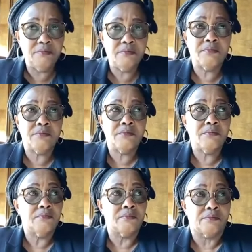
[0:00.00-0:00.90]

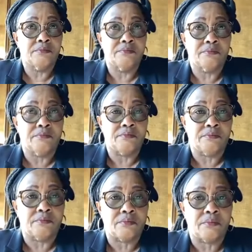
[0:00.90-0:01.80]

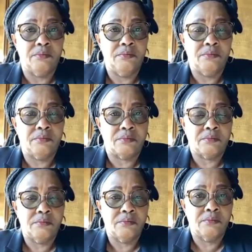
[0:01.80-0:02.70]

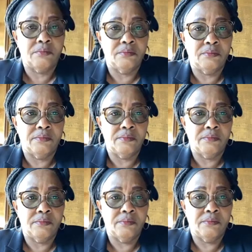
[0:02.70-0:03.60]

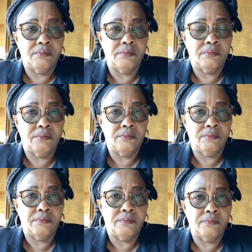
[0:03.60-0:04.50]

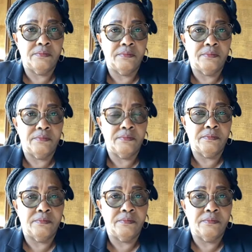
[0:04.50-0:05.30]
No one is speaking in this clip.